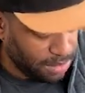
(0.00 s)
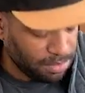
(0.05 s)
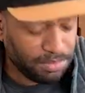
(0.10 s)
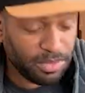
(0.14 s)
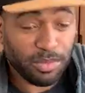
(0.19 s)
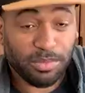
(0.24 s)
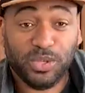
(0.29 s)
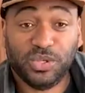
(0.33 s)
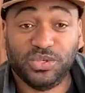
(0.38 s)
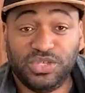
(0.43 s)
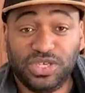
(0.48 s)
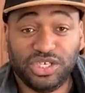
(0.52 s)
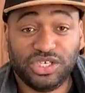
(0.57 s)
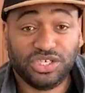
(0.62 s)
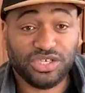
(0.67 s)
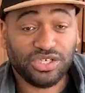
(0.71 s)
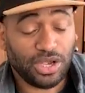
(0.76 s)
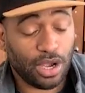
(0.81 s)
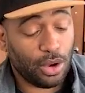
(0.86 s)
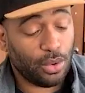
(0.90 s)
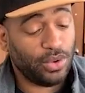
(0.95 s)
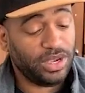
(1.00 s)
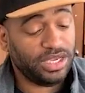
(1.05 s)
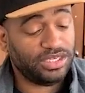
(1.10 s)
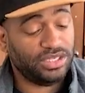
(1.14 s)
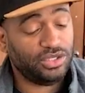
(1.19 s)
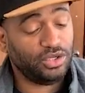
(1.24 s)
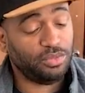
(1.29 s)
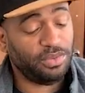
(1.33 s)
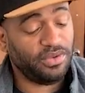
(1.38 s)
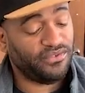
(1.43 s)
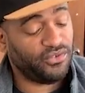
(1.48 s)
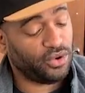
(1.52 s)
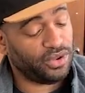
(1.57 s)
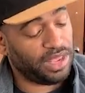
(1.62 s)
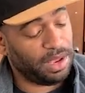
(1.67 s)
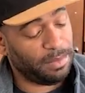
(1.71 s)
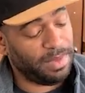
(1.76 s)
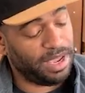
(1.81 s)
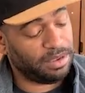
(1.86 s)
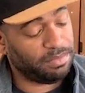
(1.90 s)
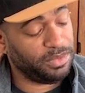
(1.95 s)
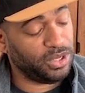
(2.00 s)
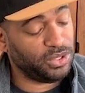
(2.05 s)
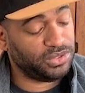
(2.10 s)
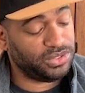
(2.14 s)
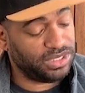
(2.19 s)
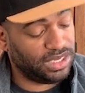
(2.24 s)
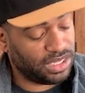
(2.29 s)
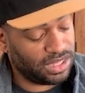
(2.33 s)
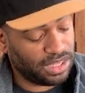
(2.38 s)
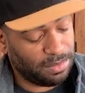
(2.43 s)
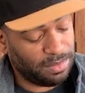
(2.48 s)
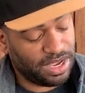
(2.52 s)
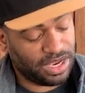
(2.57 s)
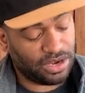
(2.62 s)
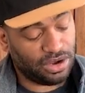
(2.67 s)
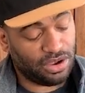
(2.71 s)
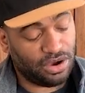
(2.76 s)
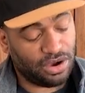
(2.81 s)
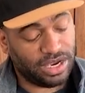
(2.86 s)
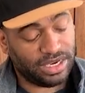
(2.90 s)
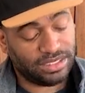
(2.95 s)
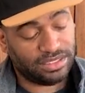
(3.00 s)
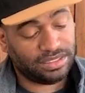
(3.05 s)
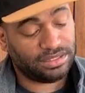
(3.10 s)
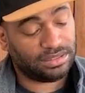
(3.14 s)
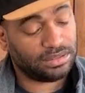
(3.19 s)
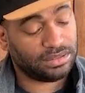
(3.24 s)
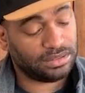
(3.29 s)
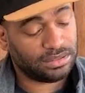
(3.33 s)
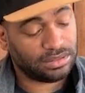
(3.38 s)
What musicians always do before they make music, they make noise.